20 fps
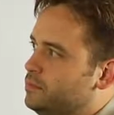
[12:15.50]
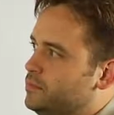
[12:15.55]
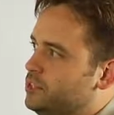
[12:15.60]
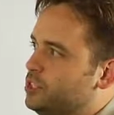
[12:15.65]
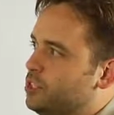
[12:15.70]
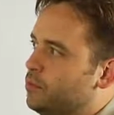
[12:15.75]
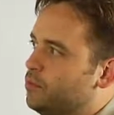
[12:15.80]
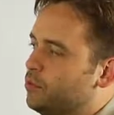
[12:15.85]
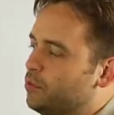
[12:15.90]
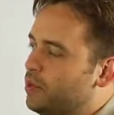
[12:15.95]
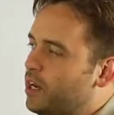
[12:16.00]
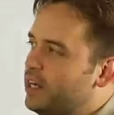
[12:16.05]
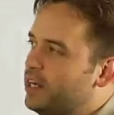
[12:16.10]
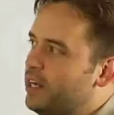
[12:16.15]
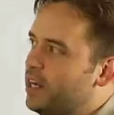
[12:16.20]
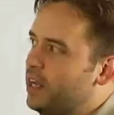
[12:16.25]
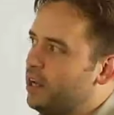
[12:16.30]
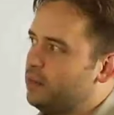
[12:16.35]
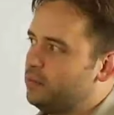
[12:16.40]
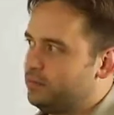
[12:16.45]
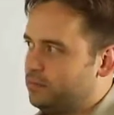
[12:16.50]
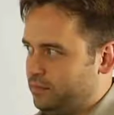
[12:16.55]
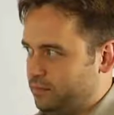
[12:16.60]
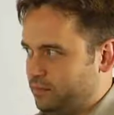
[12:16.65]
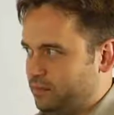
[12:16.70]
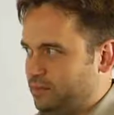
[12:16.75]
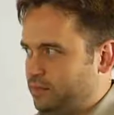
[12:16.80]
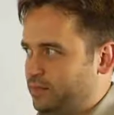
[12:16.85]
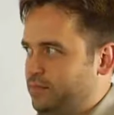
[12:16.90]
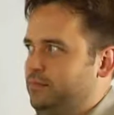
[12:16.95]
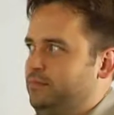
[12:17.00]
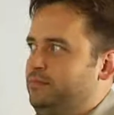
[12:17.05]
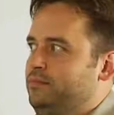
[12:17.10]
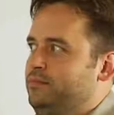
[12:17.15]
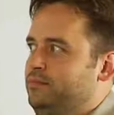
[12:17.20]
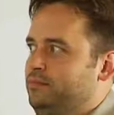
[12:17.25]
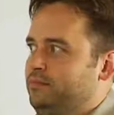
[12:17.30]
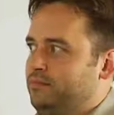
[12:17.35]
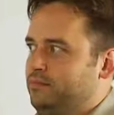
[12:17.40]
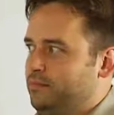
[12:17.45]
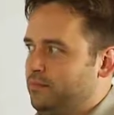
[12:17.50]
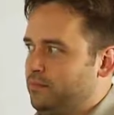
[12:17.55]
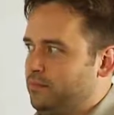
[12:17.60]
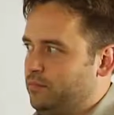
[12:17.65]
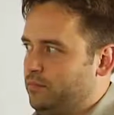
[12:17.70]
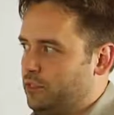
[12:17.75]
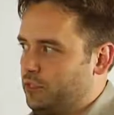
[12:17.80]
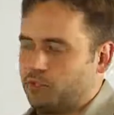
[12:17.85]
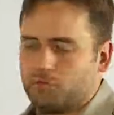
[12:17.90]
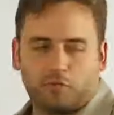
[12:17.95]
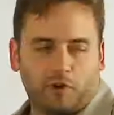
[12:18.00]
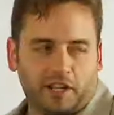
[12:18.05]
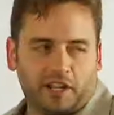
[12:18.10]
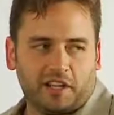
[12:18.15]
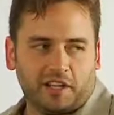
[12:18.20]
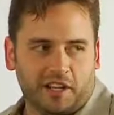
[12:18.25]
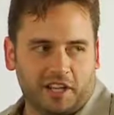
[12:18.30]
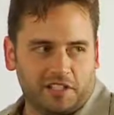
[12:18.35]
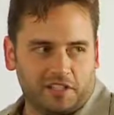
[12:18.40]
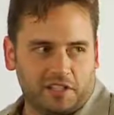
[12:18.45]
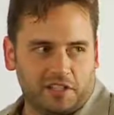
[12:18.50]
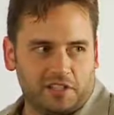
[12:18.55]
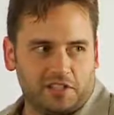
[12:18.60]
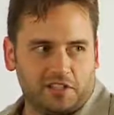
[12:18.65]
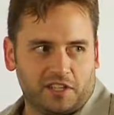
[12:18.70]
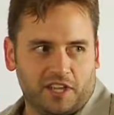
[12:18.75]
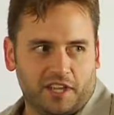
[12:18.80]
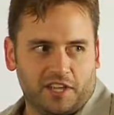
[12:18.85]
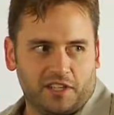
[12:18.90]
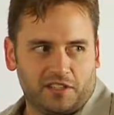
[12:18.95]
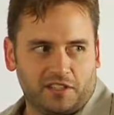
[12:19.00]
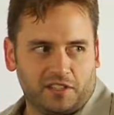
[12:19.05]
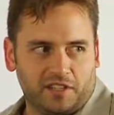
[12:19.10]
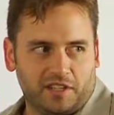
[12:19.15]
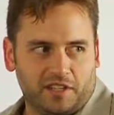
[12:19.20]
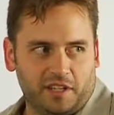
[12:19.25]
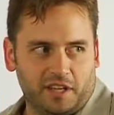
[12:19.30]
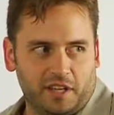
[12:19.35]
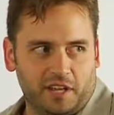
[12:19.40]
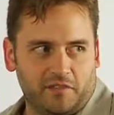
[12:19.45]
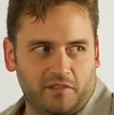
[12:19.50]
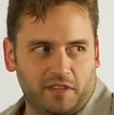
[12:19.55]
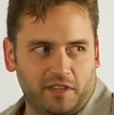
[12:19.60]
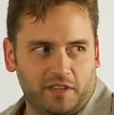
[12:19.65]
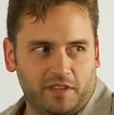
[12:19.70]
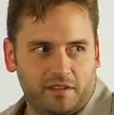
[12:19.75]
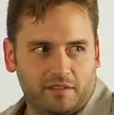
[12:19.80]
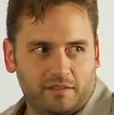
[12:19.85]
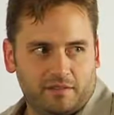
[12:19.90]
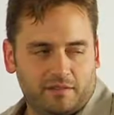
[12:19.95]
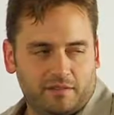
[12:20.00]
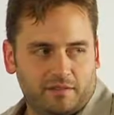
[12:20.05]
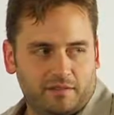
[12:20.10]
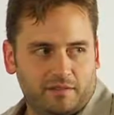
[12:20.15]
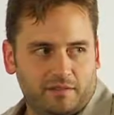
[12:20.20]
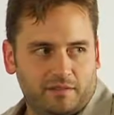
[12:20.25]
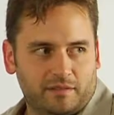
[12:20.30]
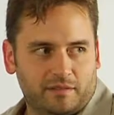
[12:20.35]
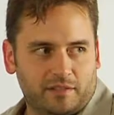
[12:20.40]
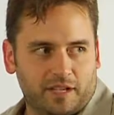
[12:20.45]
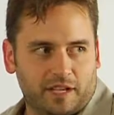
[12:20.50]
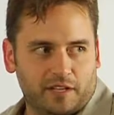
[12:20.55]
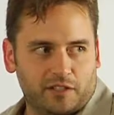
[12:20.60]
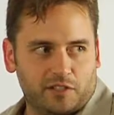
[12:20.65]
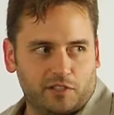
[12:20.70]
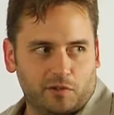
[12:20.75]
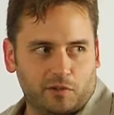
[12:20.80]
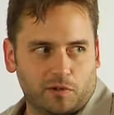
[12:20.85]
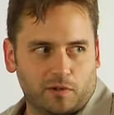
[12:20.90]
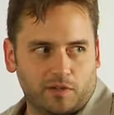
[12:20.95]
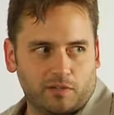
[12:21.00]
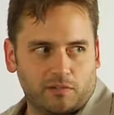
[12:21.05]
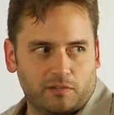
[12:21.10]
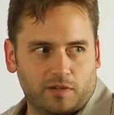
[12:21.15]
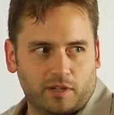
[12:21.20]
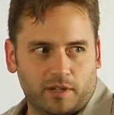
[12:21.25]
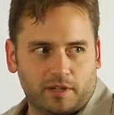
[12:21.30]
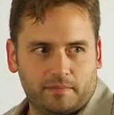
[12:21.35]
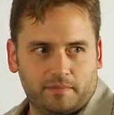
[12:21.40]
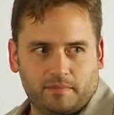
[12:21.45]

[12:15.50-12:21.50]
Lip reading: So for right now, just recognize this as an EAV data store, right?